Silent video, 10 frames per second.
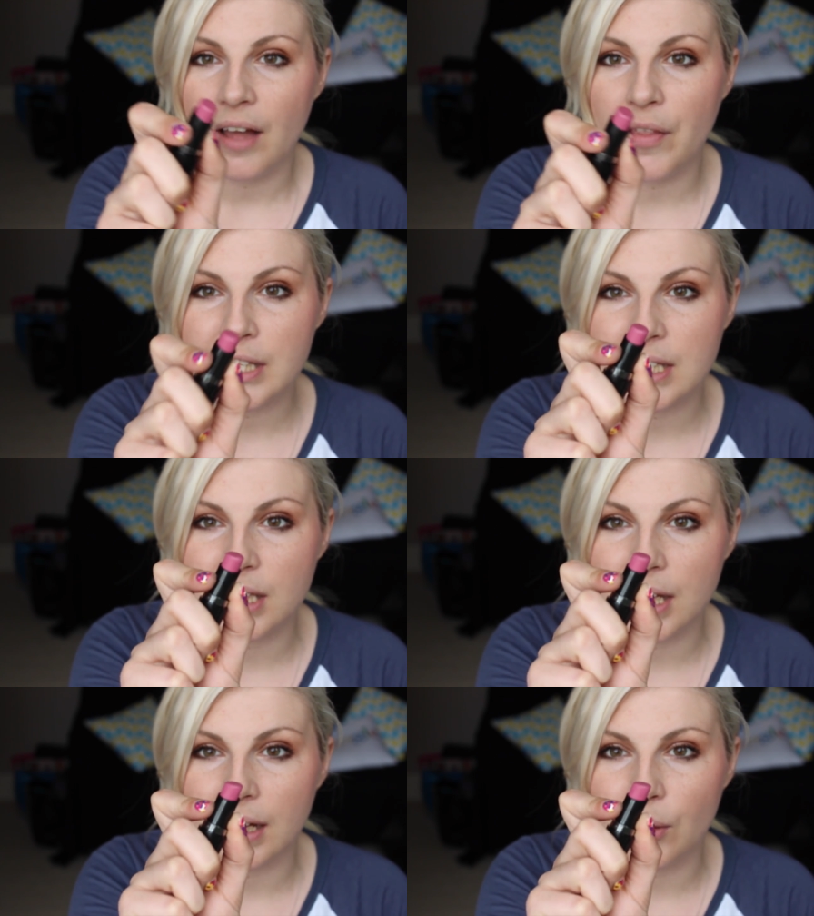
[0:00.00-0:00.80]
And this is
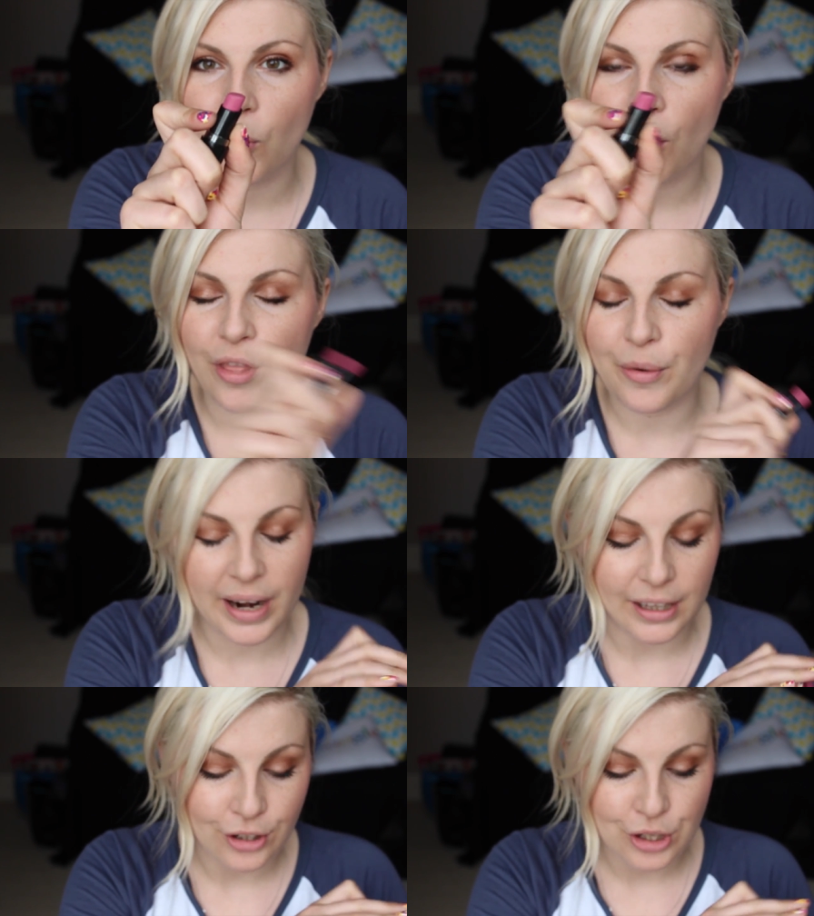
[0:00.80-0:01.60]
the one that
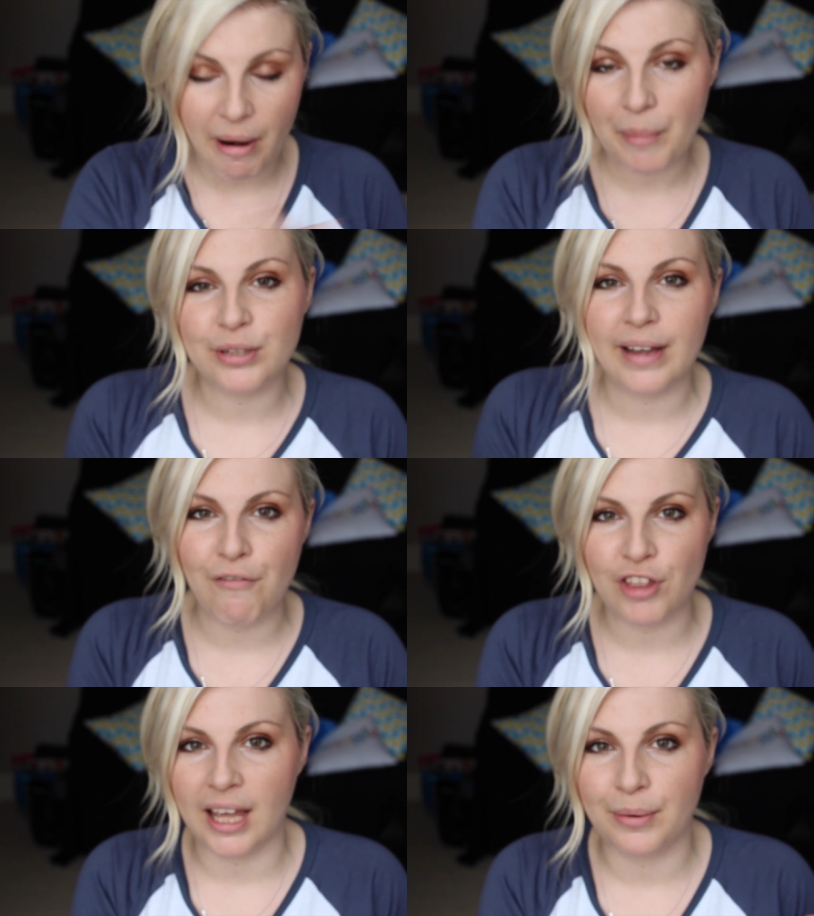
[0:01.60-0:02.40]
when I looked through absolutely
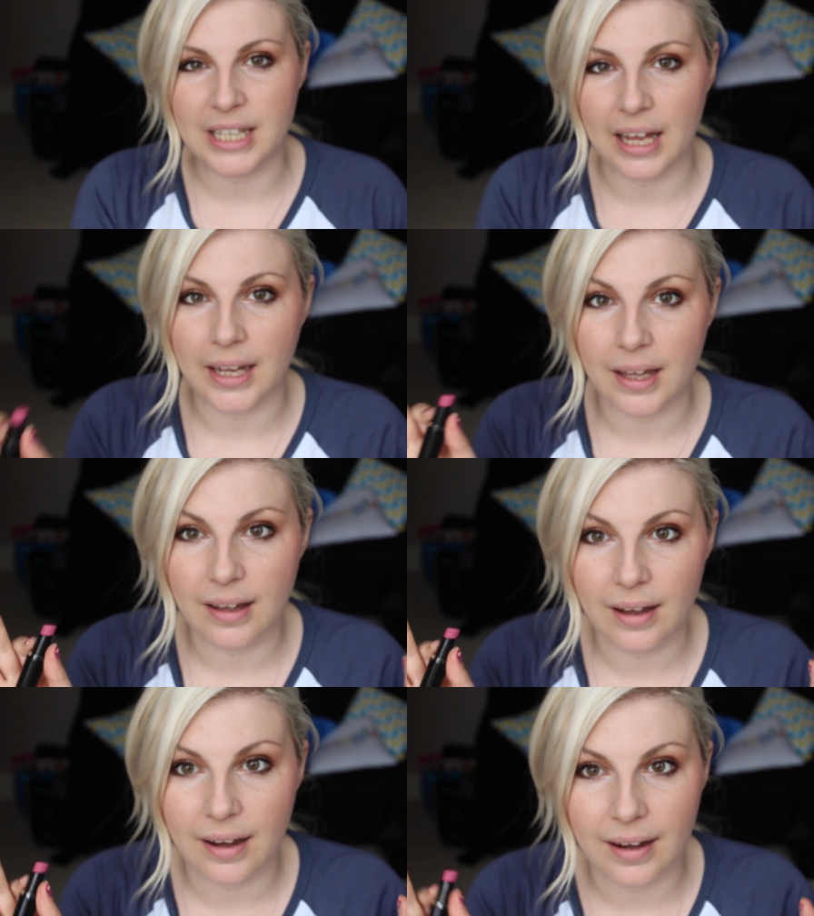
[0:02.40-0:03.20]
everything, I was like,
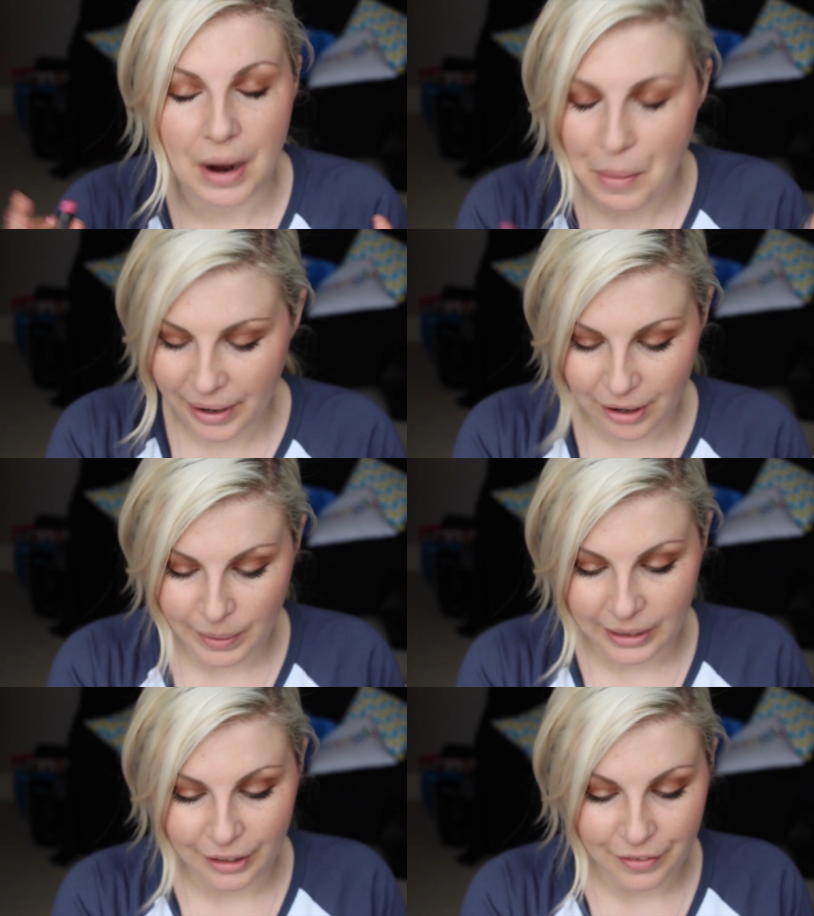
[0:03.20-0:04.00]
oh my god,
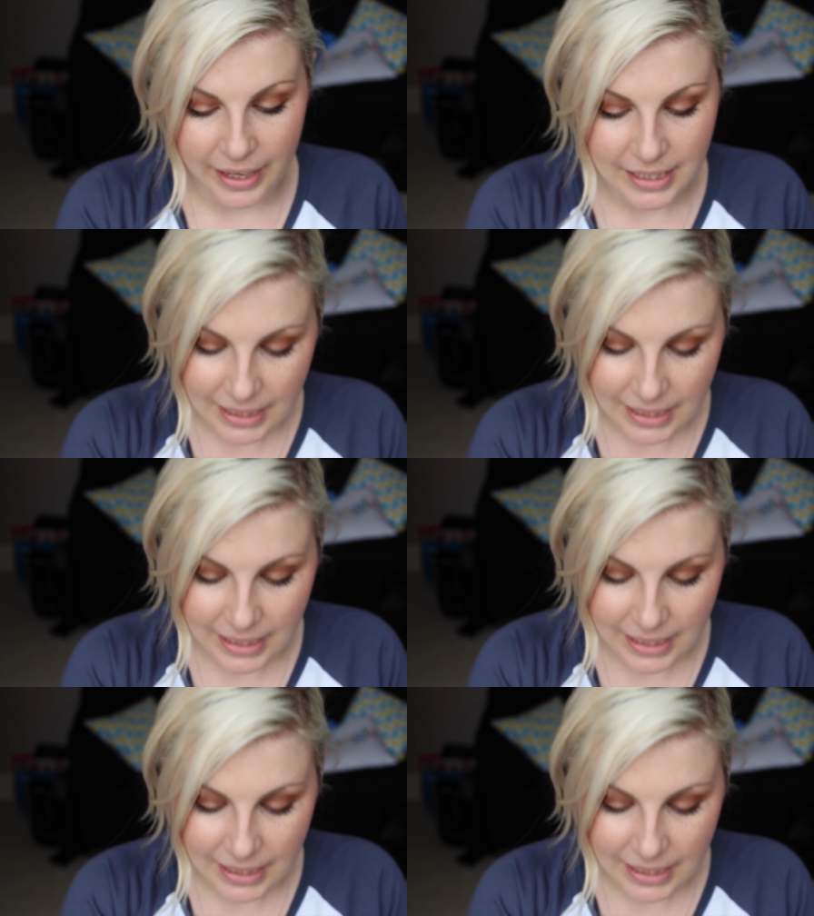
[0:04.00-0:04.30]
I'm going to love this.